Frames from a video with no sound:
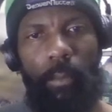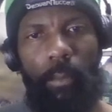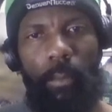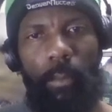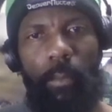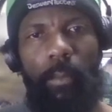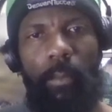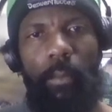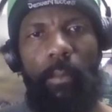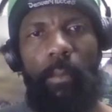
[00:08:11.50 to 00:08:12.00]

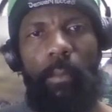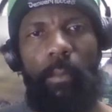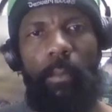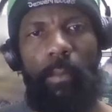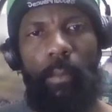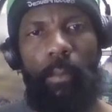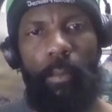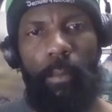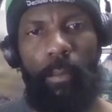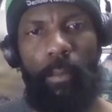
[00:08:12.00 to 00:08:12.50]

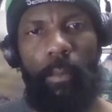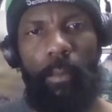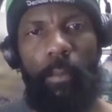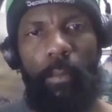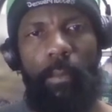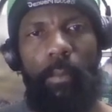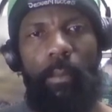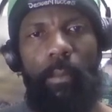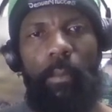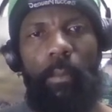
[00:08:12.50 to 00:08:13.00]

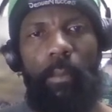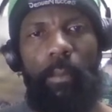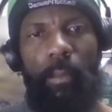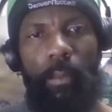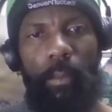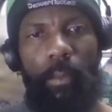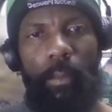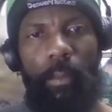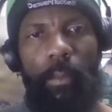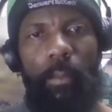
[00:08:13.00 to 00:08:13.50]

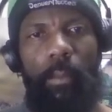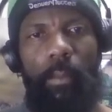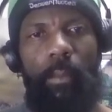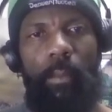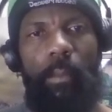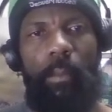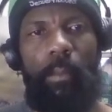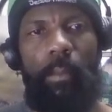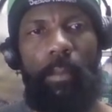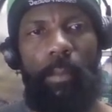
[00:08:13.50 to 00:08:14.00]

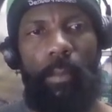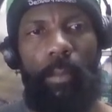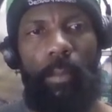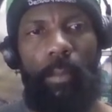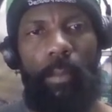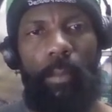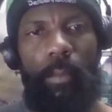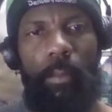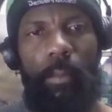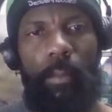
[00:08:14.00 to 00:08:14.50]

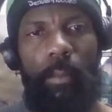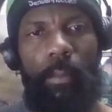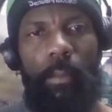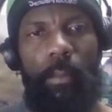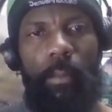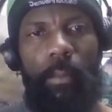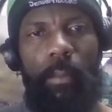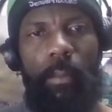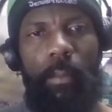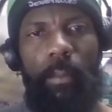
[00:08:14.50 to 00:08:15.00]

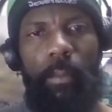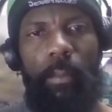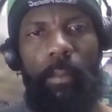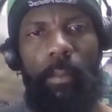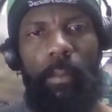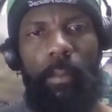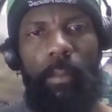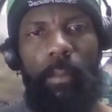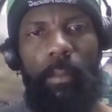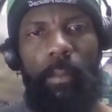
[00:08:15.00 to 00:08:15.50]

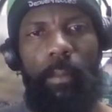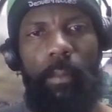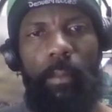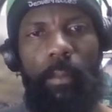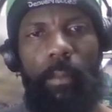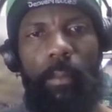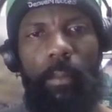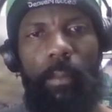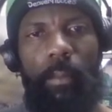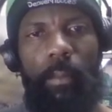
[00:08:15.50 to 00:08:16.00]

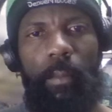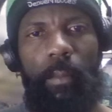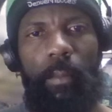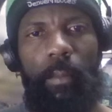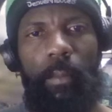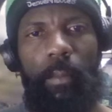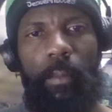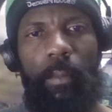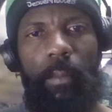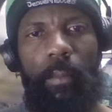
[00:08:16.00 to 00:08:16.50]

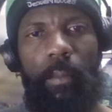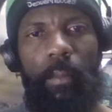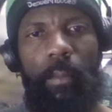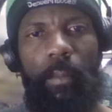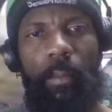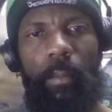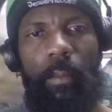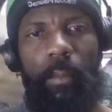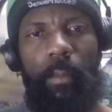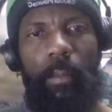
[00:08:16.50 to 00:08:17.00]

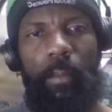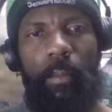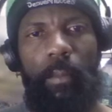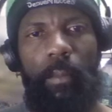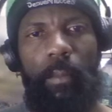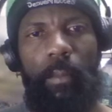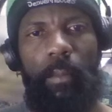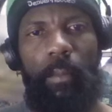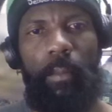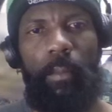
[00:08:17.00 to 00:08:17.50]

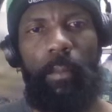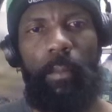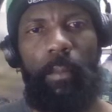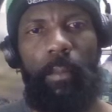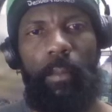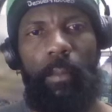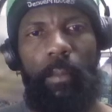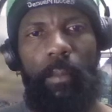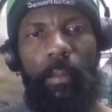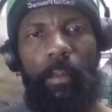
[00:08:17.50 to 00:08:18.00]

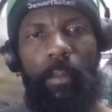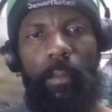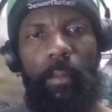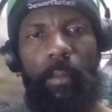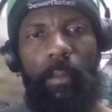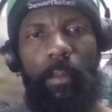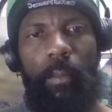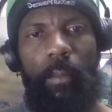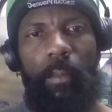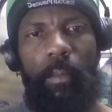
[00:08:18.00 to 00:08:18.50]

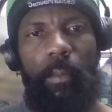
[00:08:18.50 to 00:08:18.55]
(not speaking)